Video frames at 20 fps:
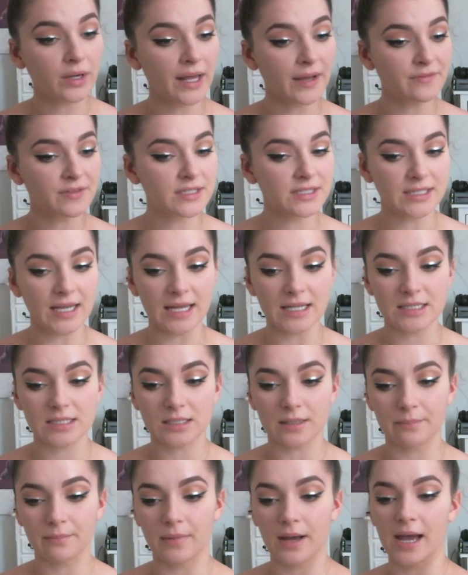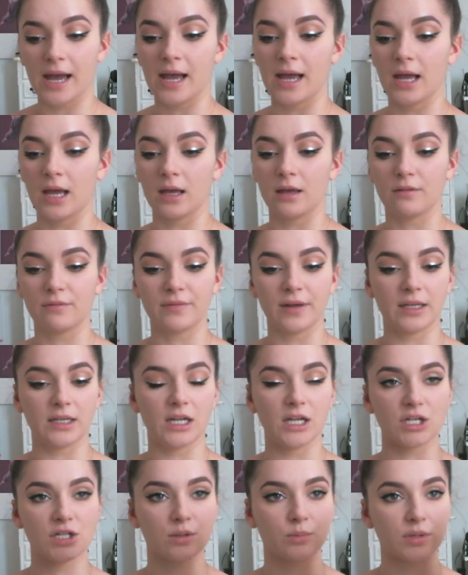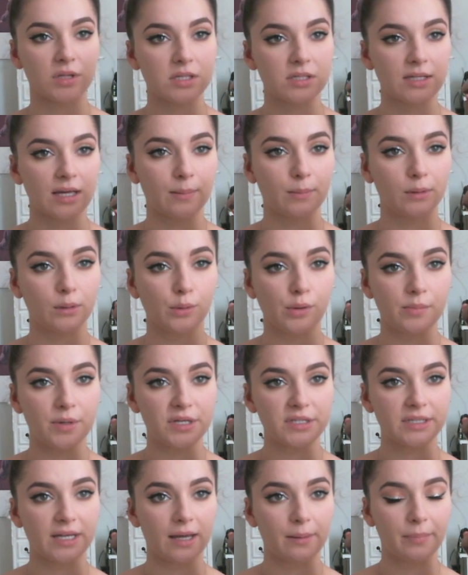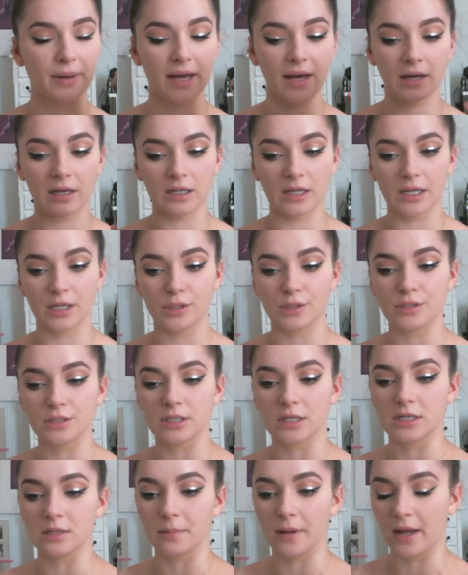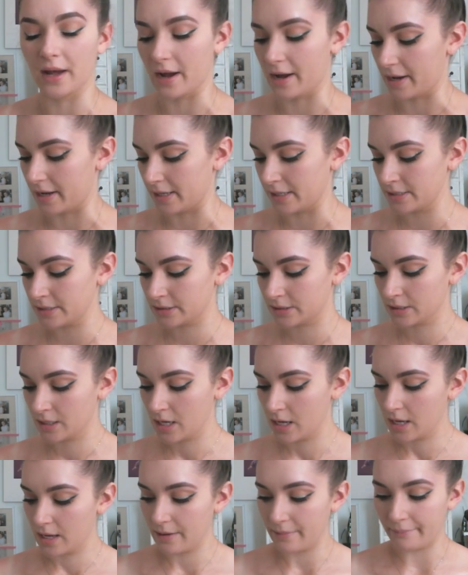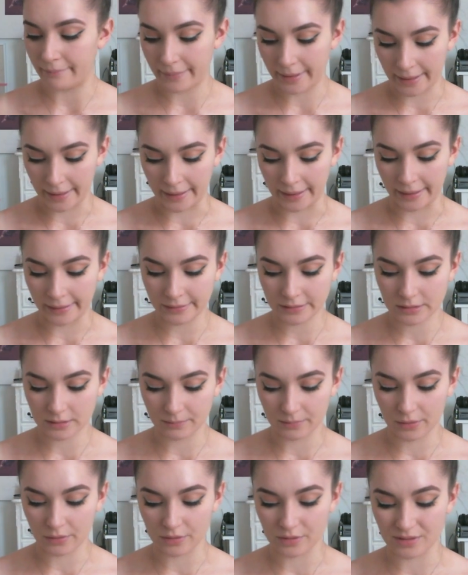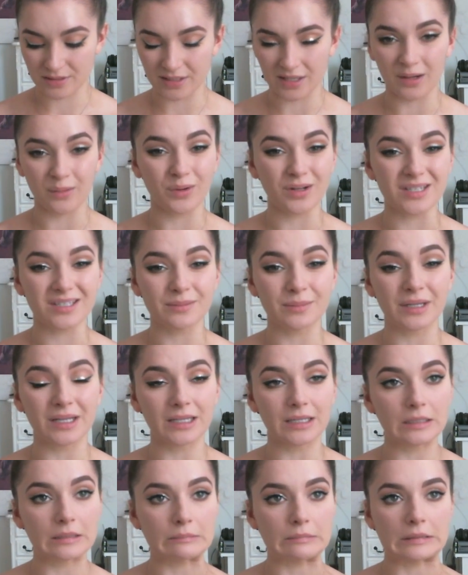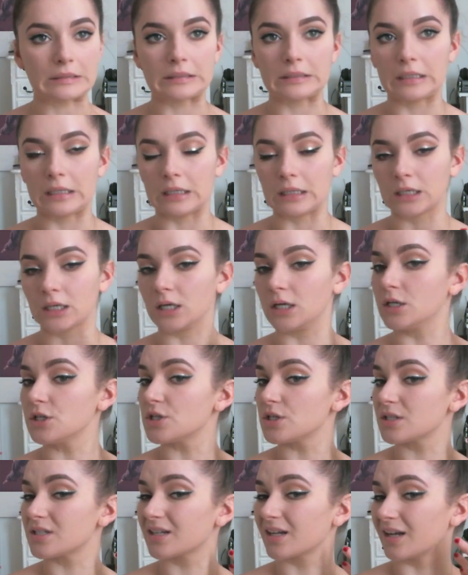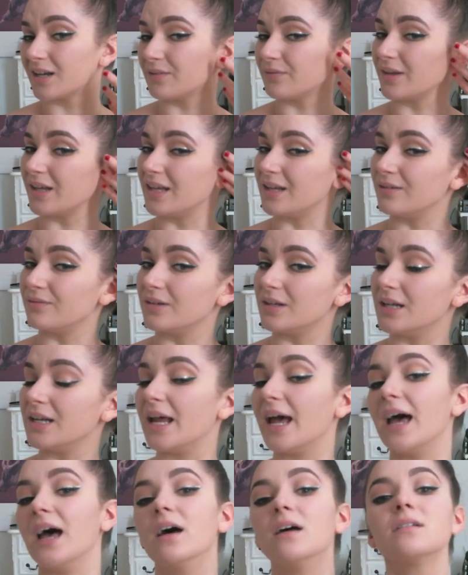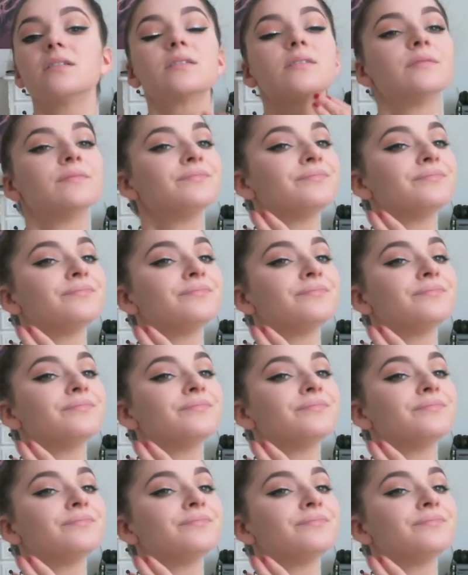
set my foundation with the same Laura Mercier powder I used under my eyes, but because I want something a little bit darker just to kind of even it out